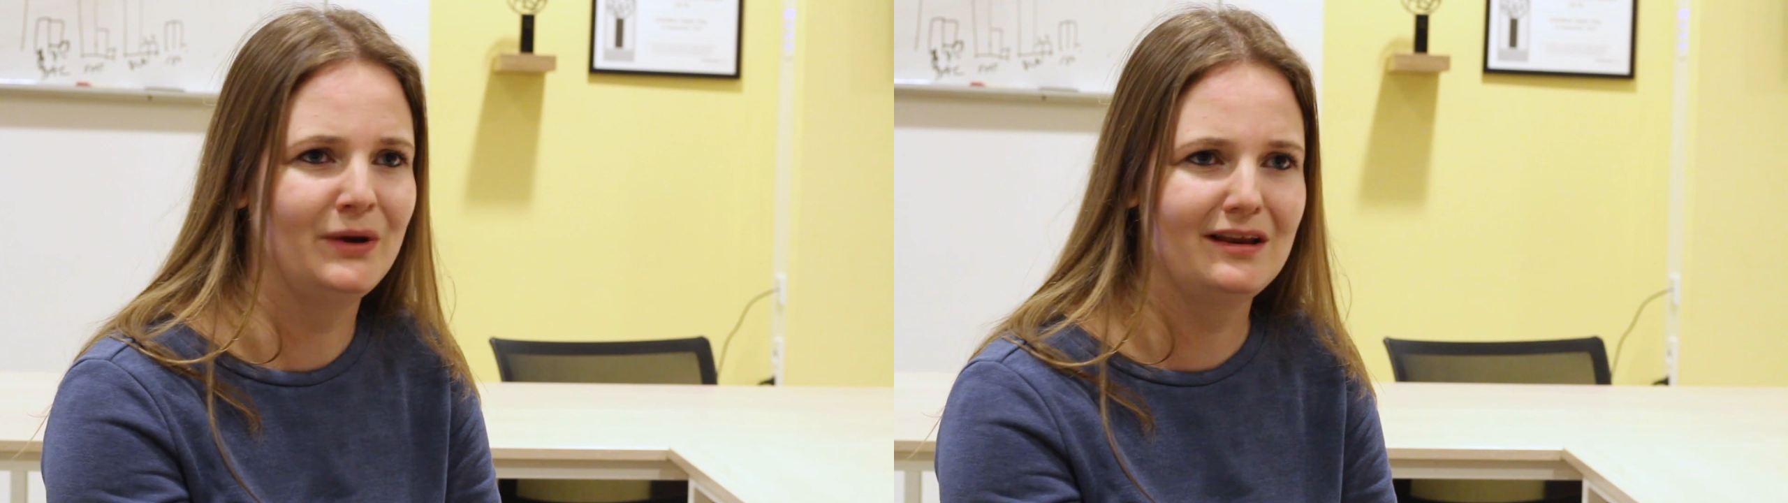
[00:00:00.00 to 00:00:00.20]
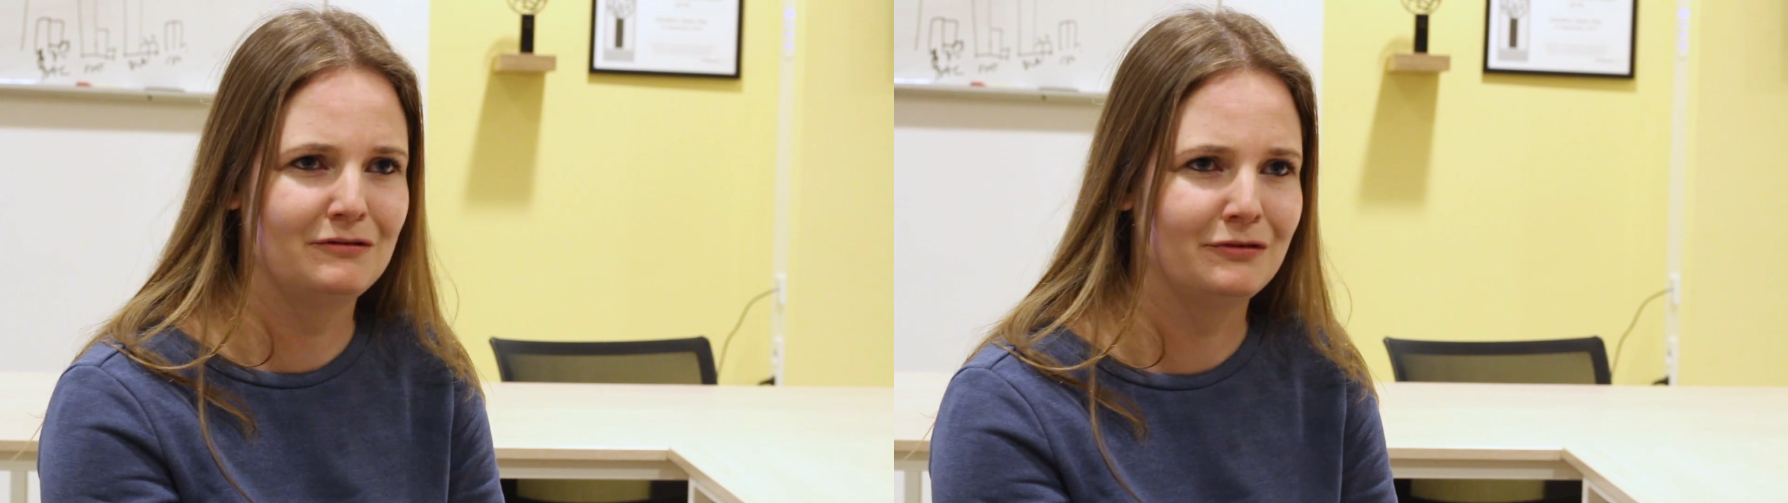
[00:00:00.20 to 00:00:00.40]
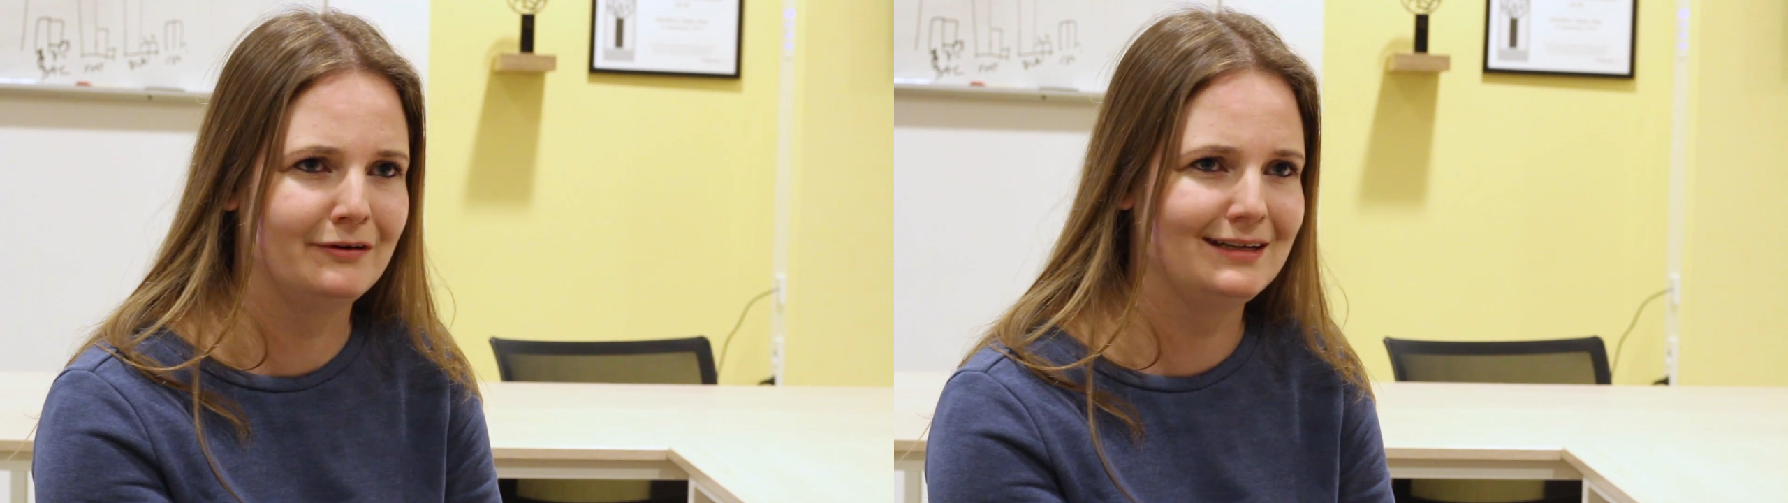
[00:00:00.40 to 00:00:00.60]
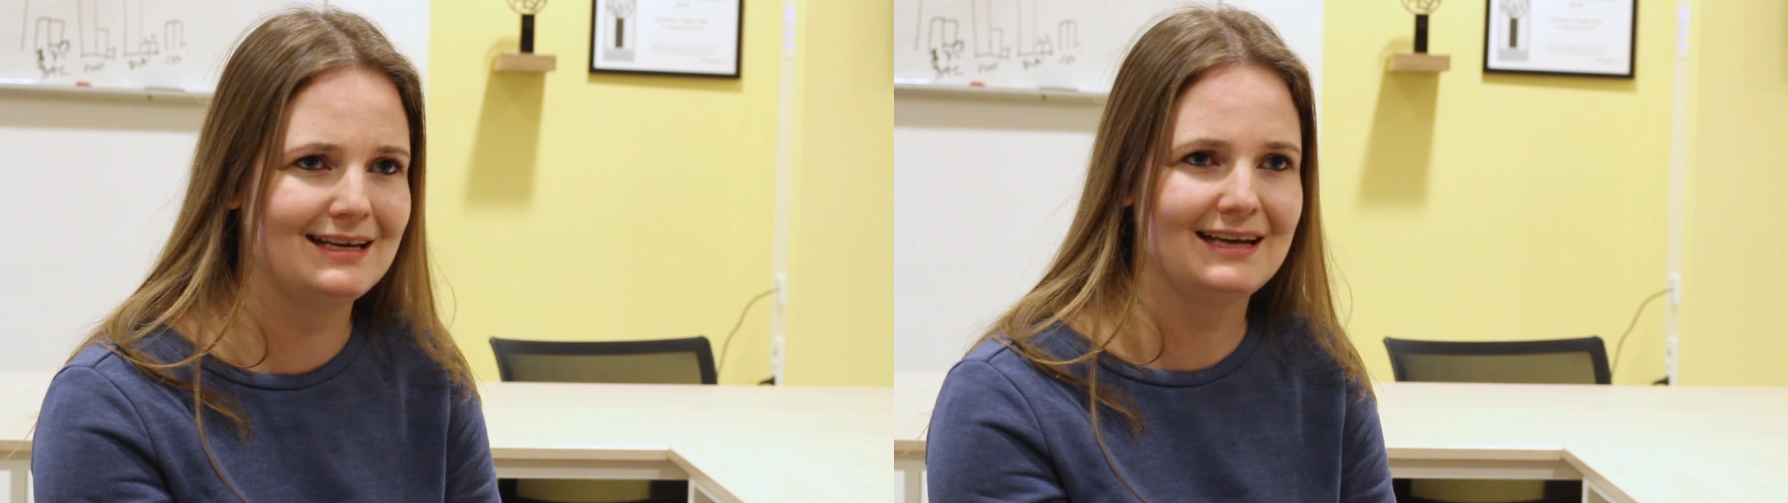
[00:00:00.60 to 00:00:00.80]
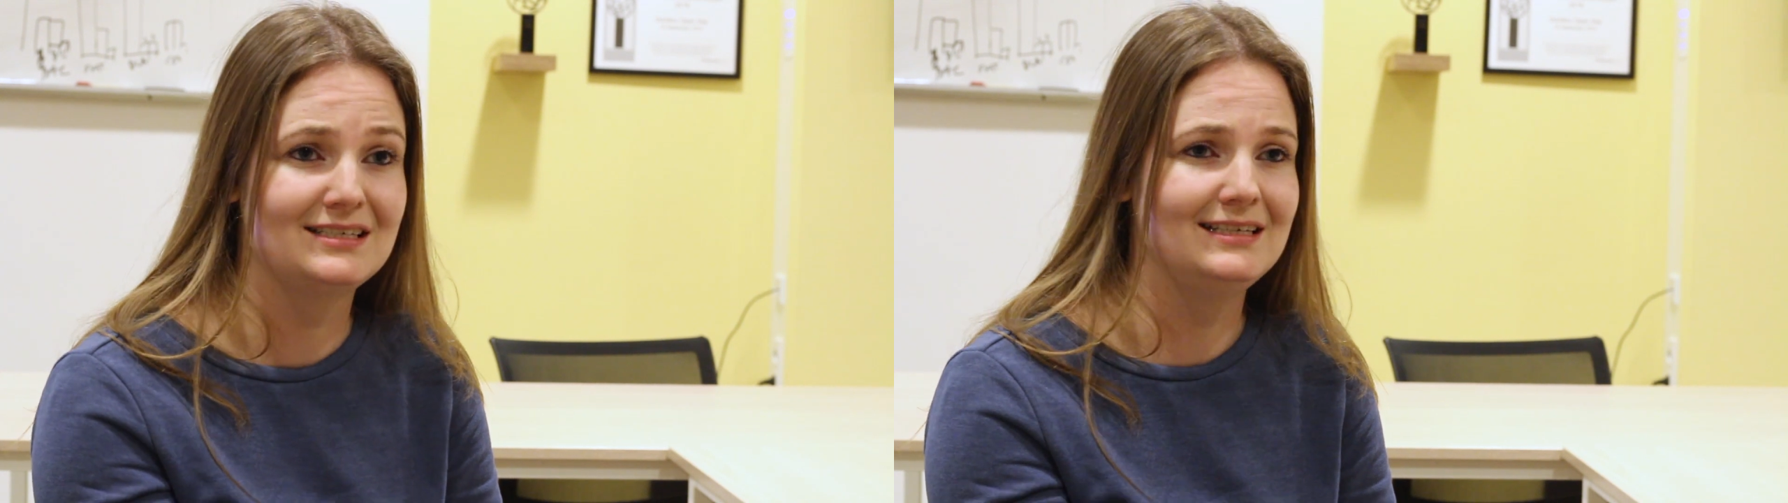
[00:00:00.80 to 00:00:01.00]
waiting for it
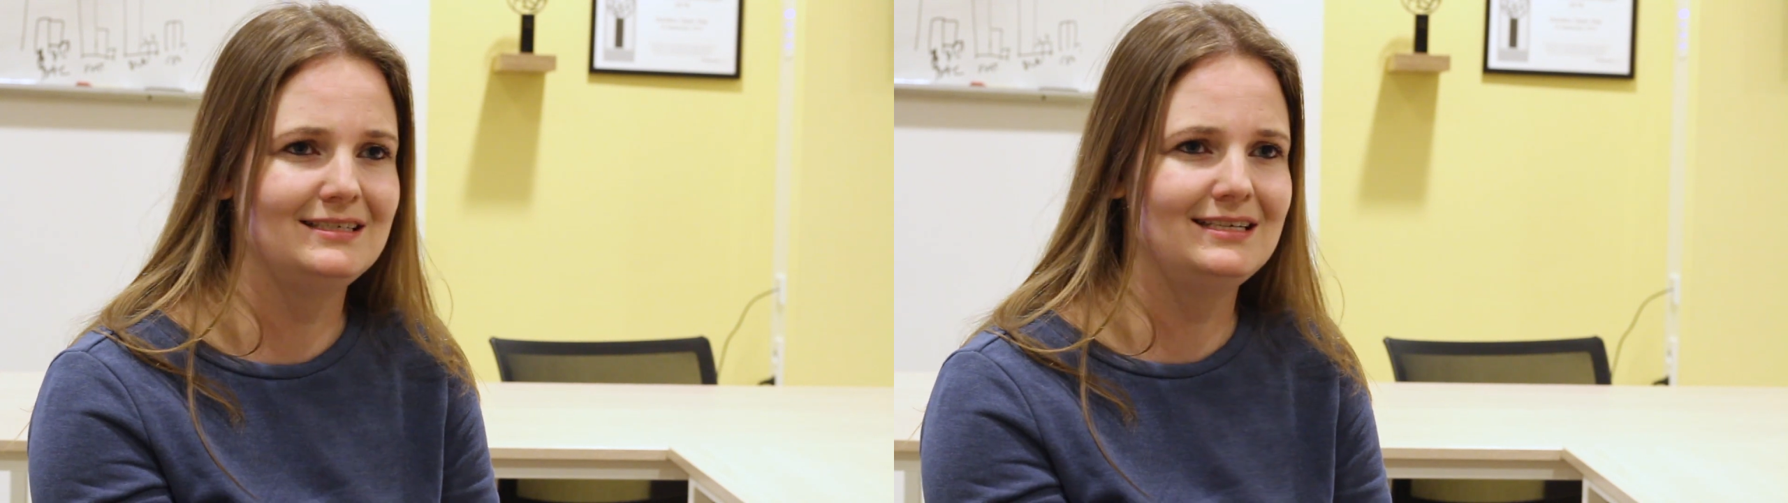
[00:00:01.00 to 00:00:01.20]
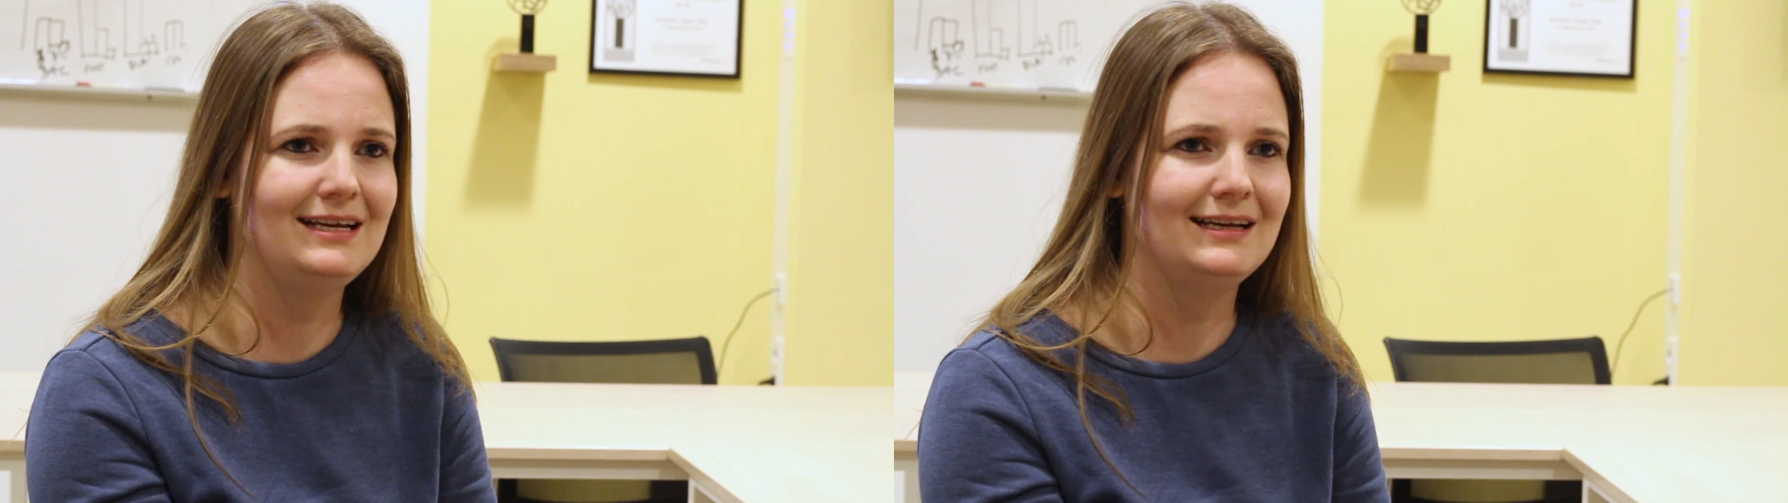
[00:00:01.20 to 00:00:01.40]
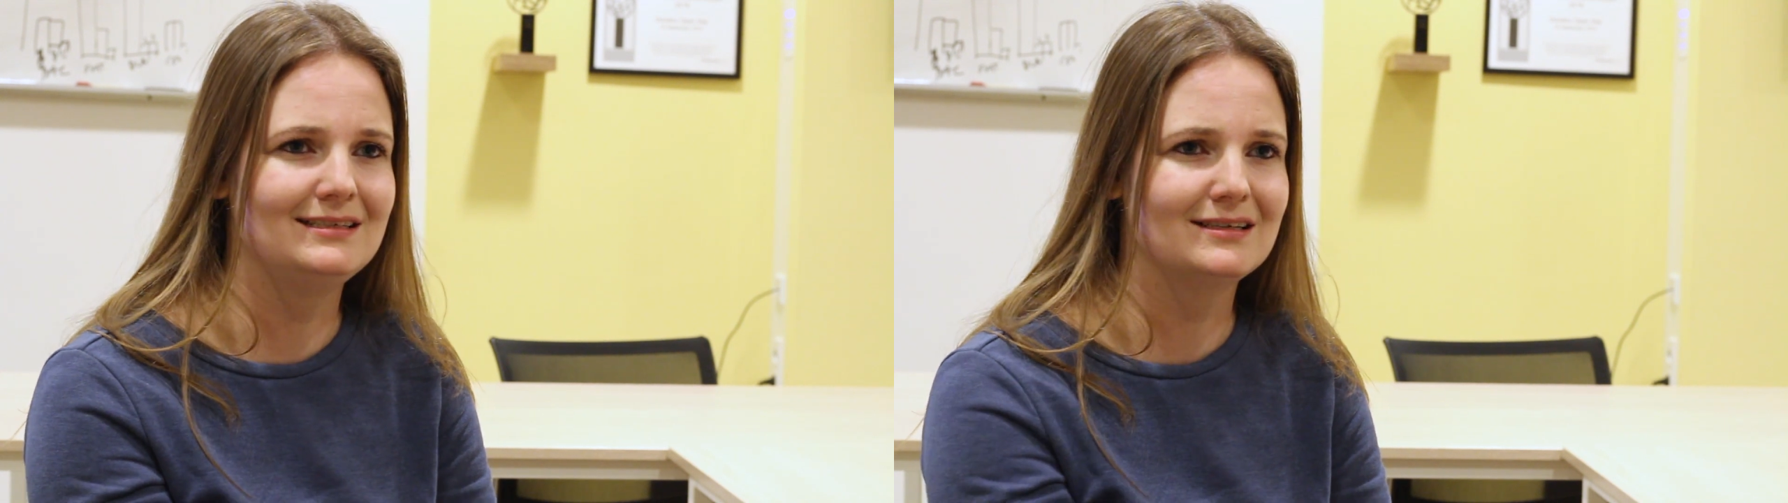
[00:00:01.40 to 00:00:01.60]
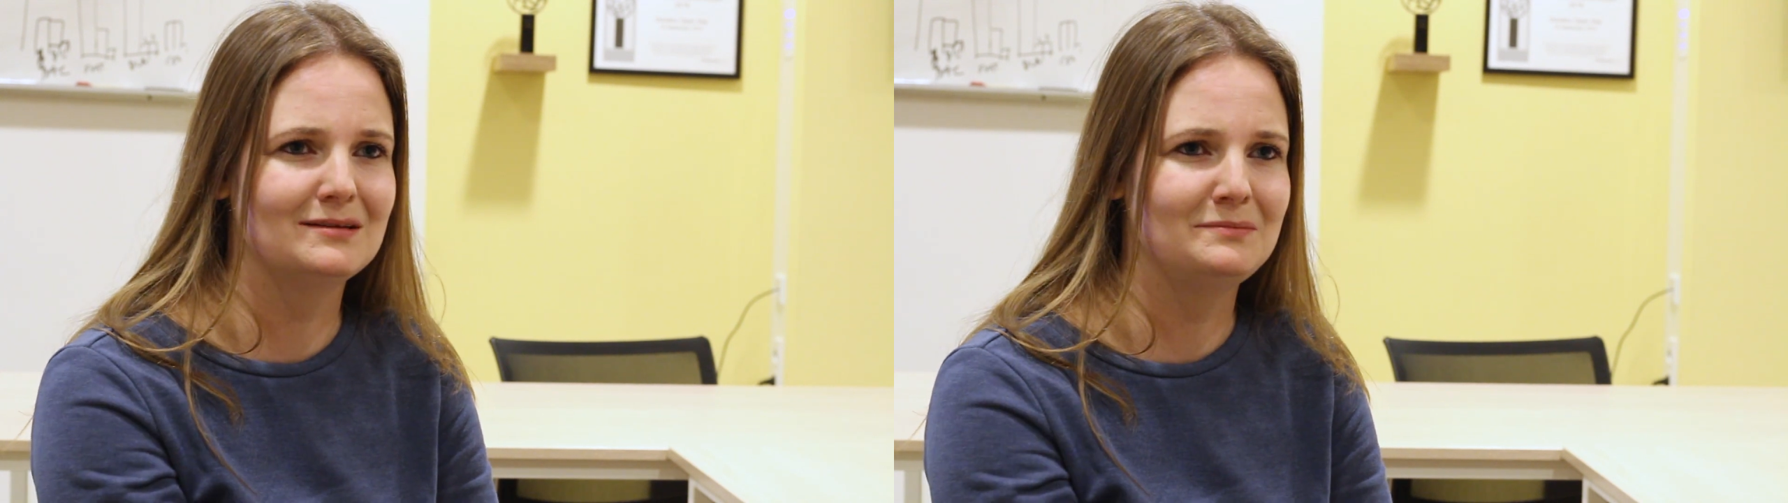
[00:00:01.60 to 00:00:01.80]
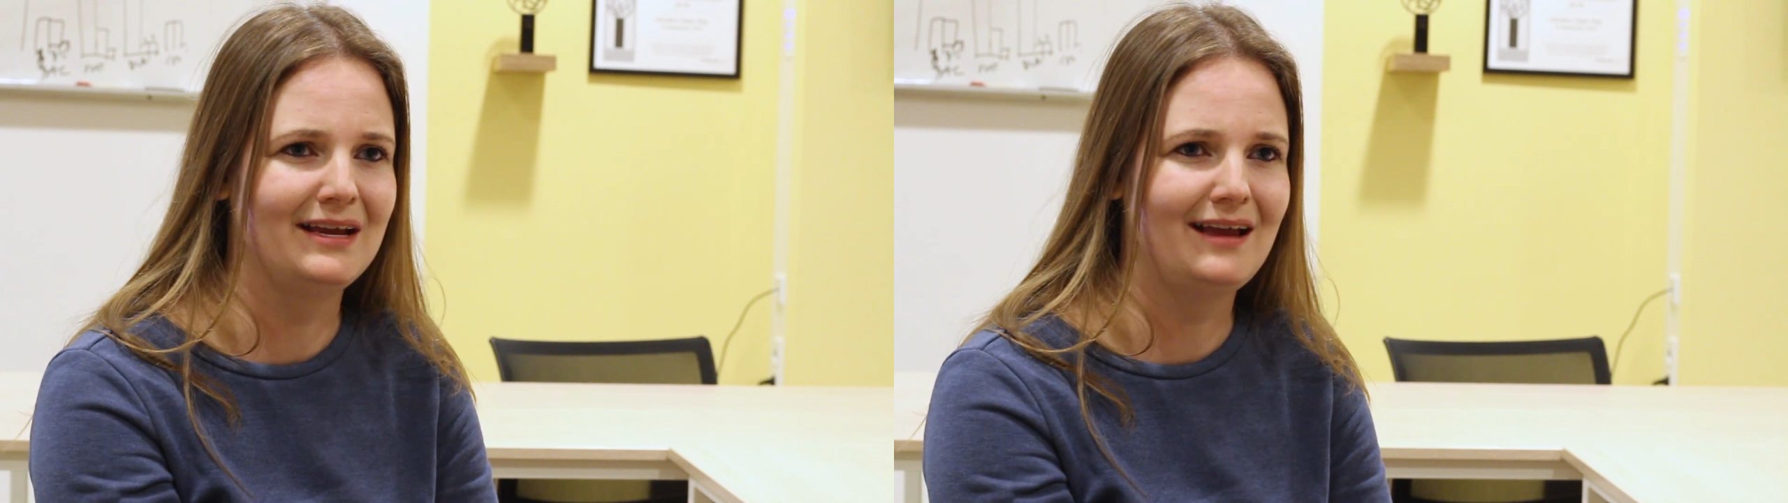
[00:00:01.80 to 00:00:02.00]
and actually seeing it
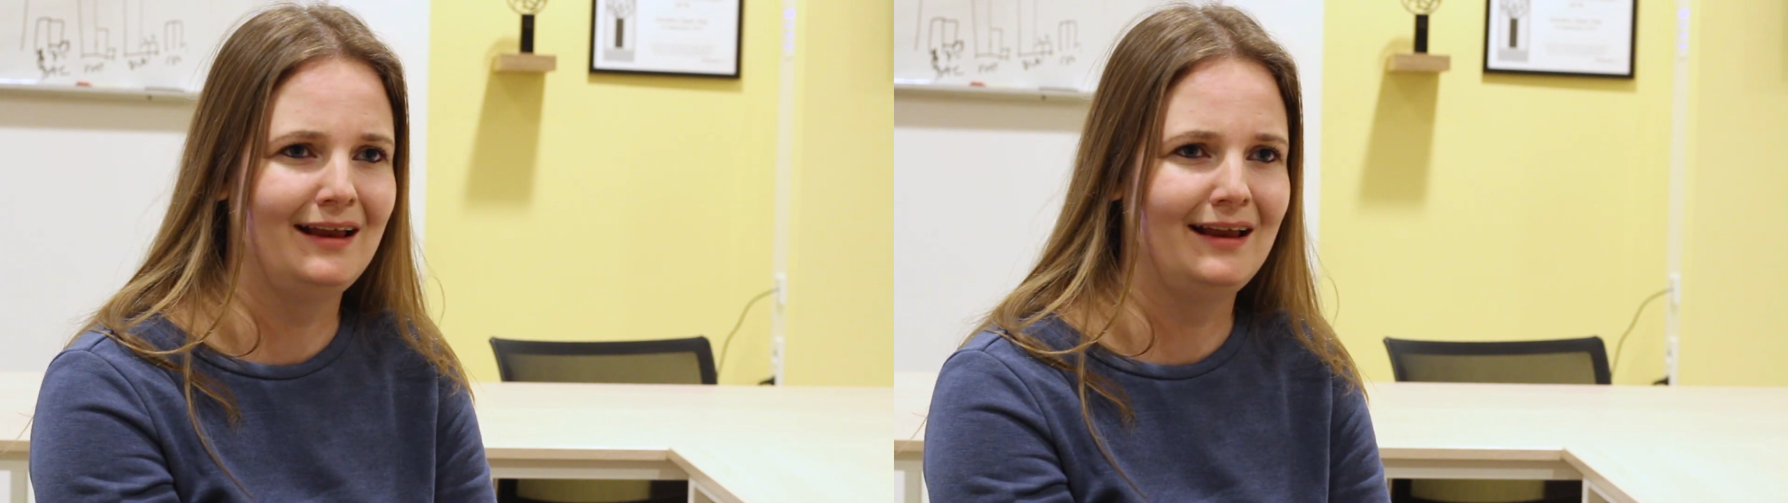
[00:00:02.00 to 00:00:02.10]
doesn't make